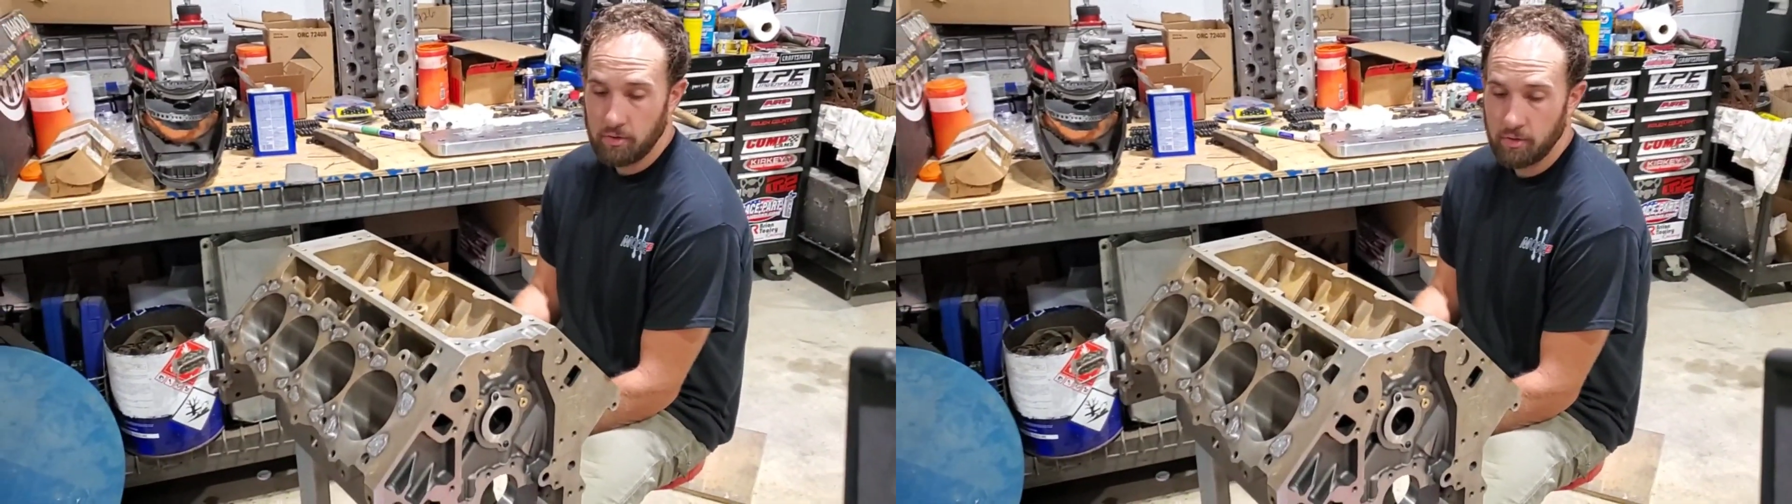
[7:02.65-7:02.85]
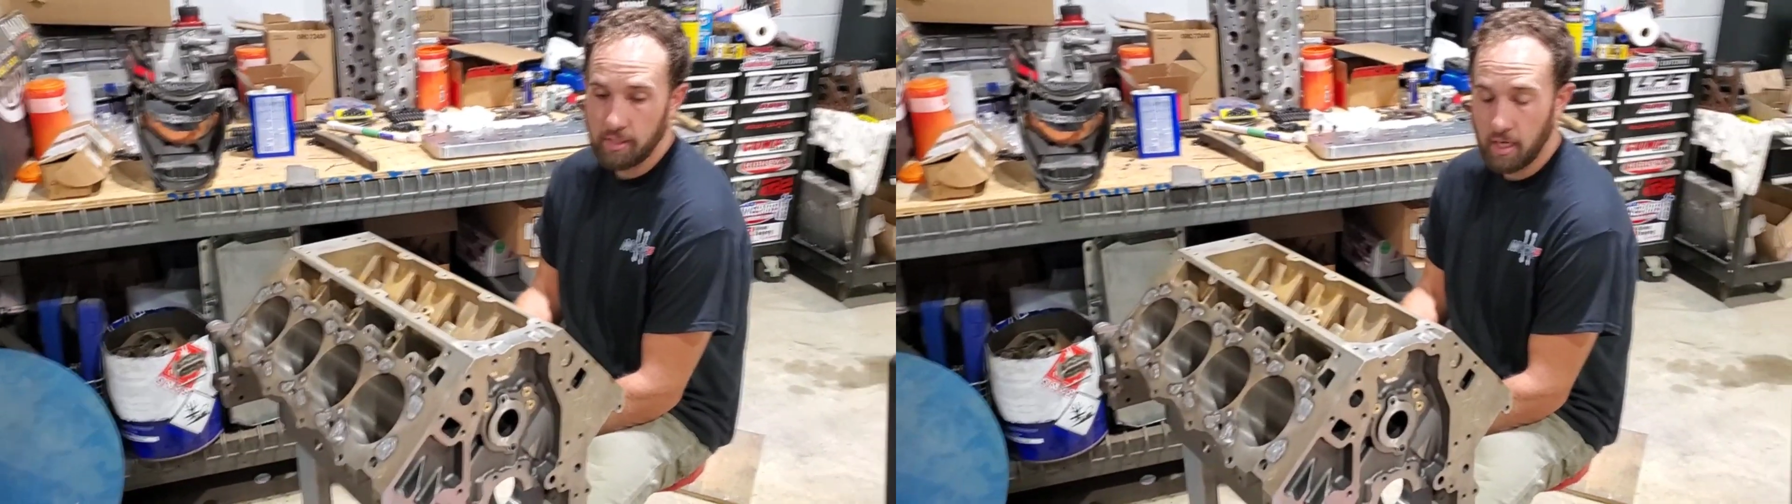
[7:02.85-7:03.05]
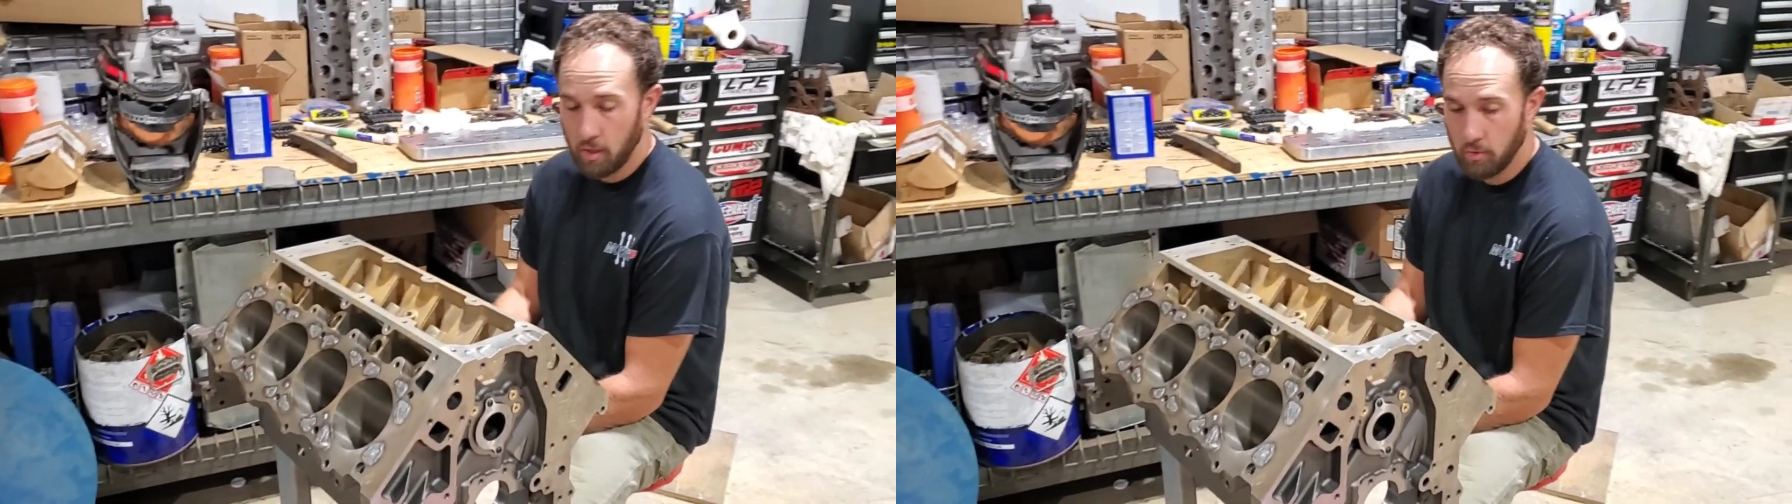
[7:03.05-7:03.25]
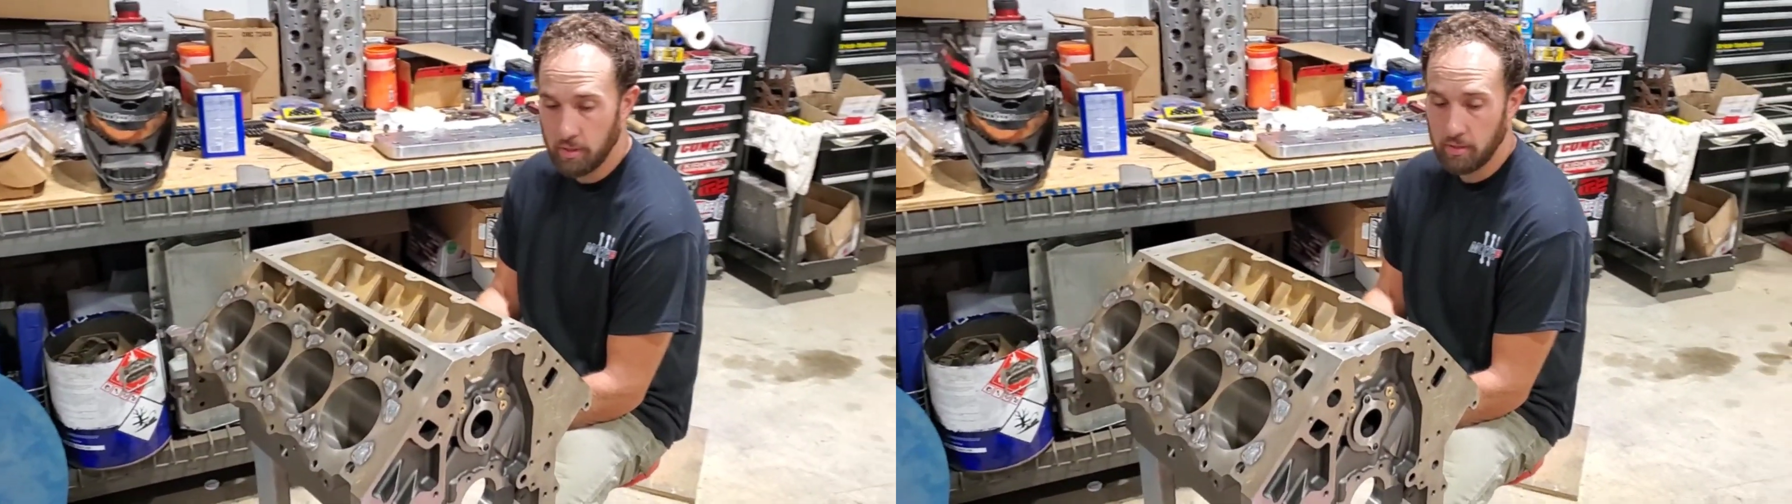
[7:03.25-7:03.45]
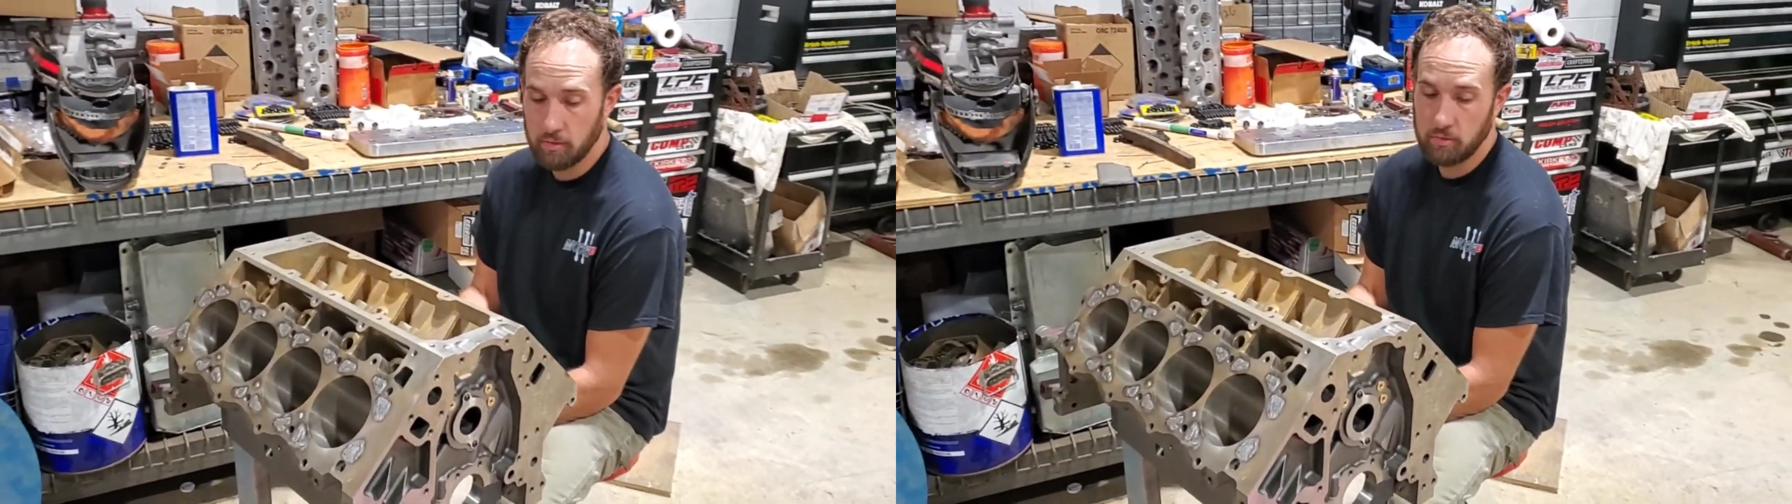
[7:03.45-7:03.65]
and hone
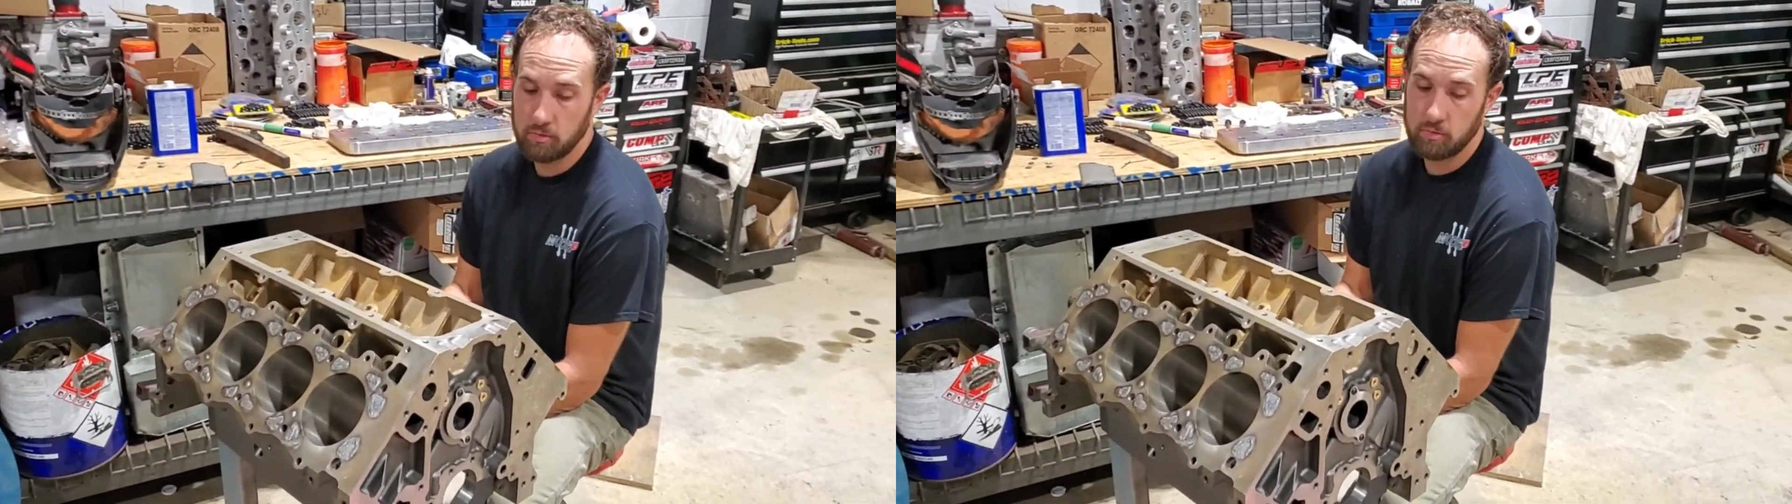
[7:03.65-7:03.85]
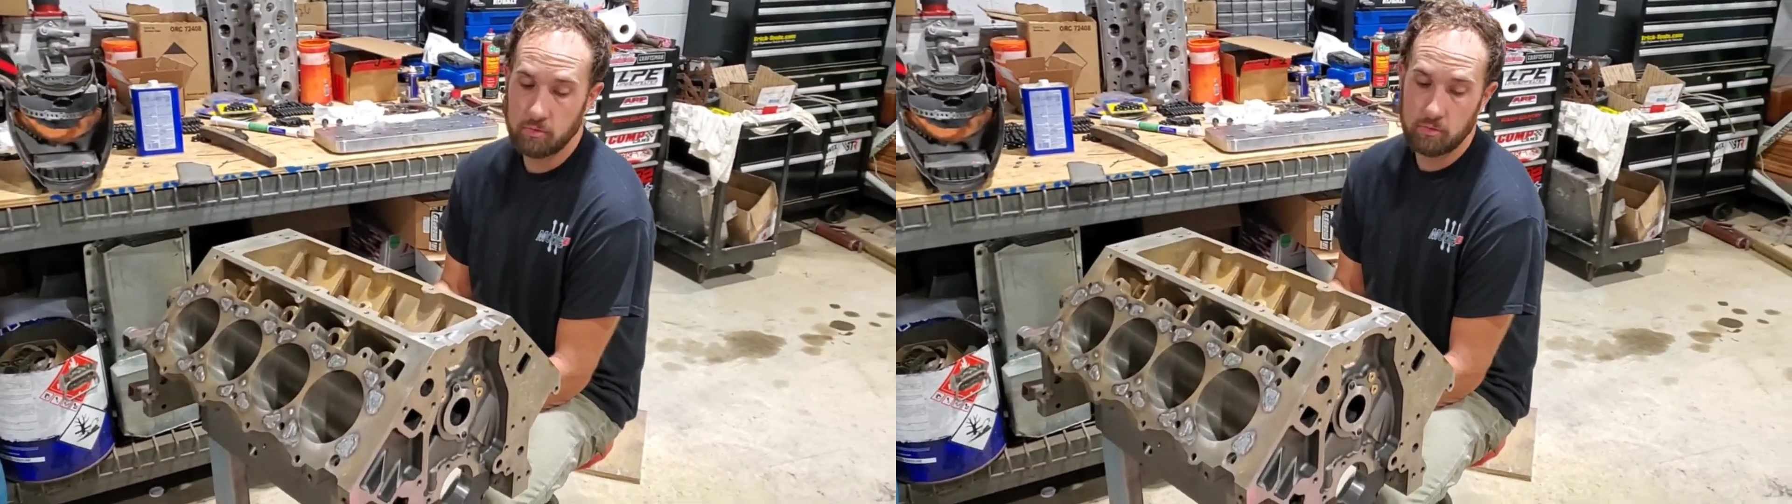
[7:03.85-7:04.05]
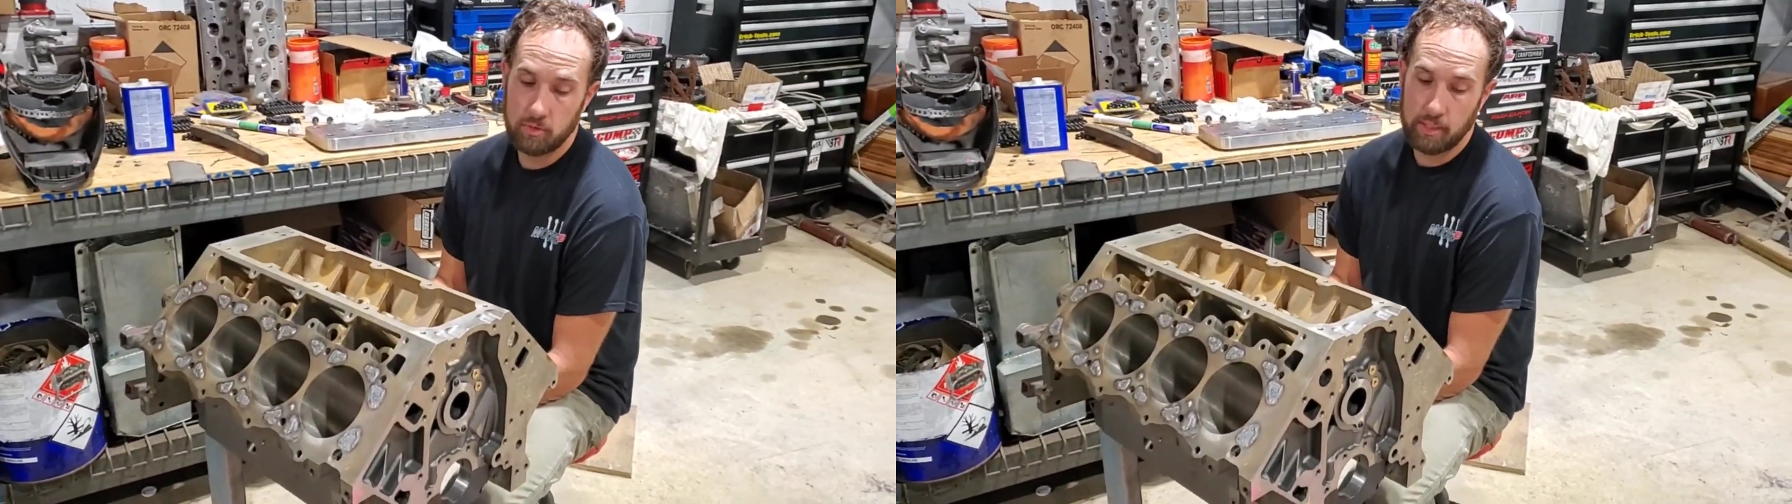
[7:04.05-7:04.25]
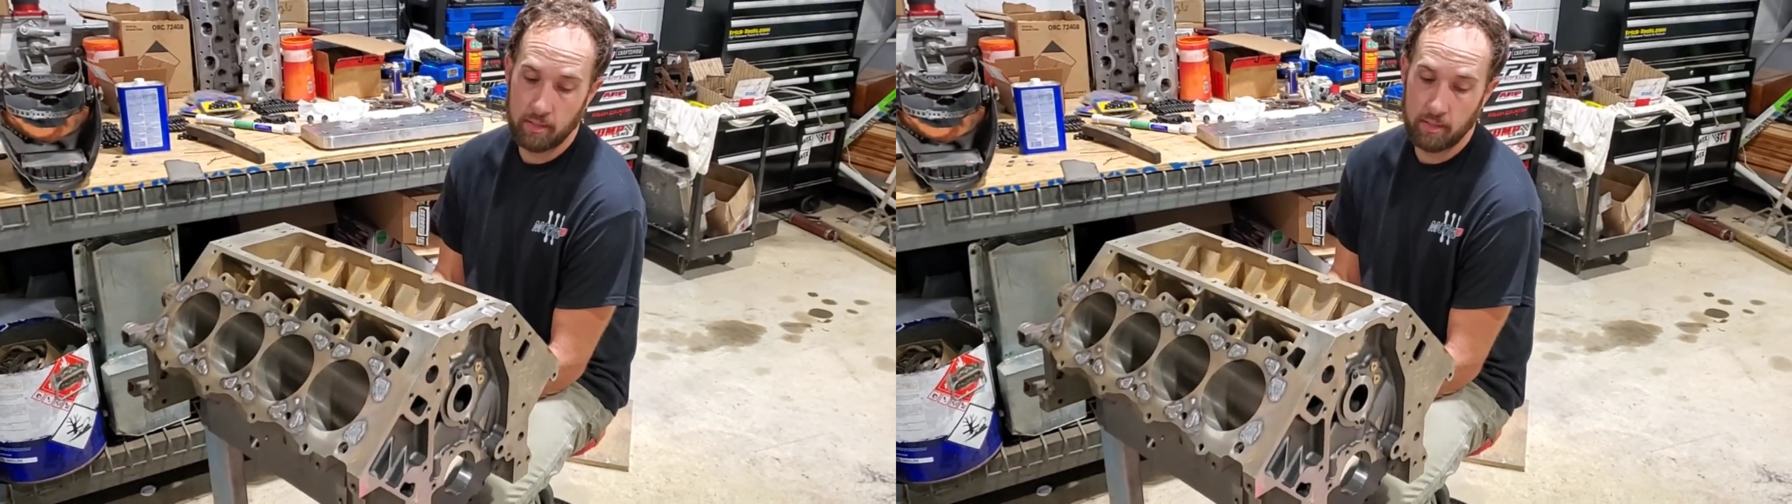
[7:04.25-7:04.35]
it and